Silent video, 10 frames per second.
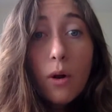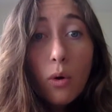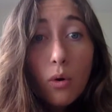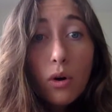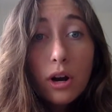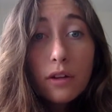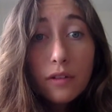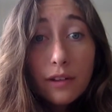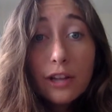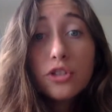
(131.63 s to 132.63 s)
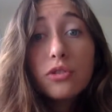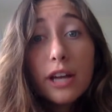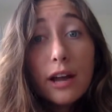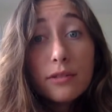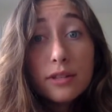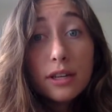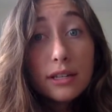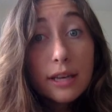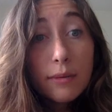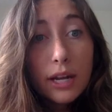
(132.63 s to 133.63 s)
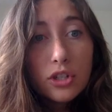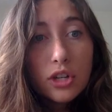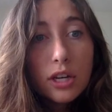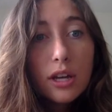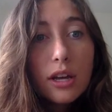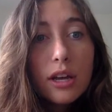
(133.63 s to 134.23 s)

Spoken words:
or the National Counseling Examination.